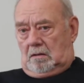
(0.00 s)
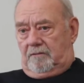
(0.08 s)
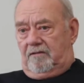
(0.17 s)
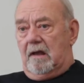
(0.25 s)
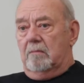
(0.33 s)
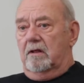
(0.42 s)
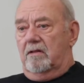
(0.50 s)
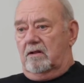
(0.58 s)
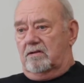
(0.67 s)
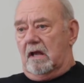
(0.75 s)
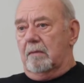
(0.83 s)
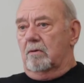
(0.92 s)
family
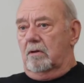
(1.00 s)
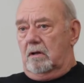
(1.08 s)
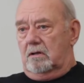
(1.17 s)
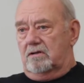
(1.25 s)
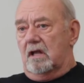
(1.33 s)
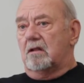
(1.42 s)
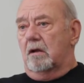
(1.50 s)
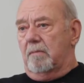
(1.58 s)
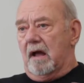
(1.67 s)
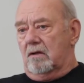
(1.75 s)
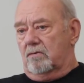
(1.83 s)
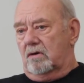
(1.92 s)
that's able to set their
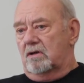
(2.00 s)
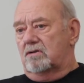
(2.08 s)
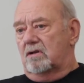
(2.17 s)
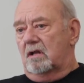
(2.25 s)
boundaries